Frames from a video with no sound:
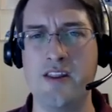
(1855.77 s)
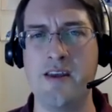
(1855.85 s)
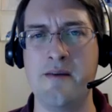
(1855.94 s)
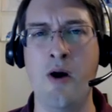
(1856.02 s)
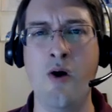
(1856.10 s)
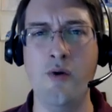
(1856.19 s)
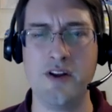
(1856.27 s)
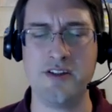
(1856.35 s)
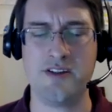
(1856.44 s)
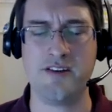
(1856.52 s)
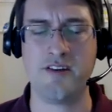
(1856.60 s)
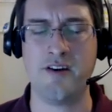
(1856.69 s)
of the
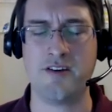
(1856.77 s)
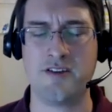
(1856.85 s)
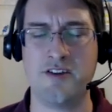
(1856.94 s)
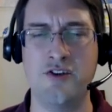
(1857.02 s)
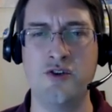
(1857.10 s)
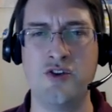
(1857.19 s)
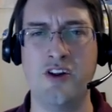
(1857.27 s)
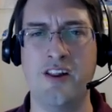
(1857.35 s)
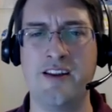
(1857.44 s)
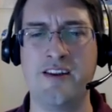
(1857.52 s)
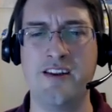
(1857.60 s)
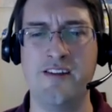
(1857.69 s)
opponents of the Constitution
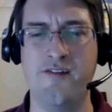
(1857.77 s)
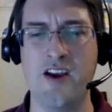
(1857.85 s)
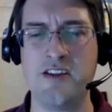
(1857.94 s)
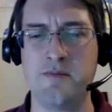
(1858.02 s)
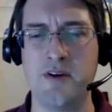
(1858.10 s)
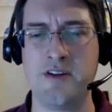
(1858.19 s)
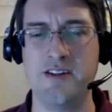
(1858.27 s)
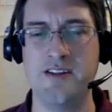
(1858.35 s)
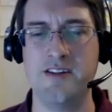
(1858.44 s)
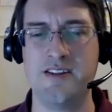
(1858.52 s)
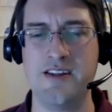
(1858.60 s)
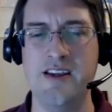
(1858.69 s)
elected to the vice
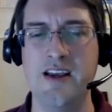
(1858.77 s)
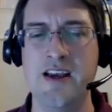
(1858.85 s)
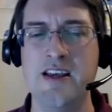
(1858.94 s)
presidency